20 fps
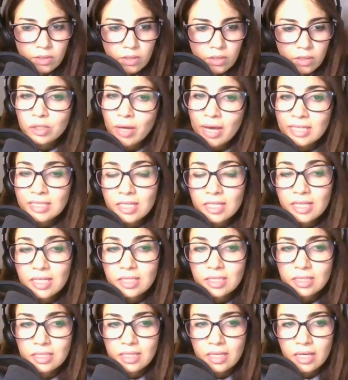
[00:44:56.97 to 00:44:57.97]
So as you can
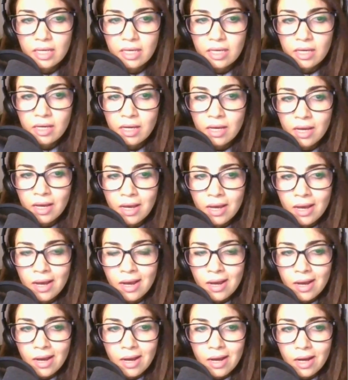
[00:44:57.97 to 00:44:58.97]
see,
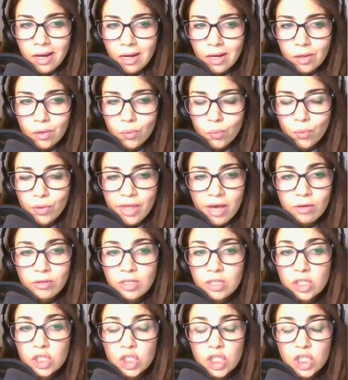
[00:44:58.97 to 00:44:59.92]
without us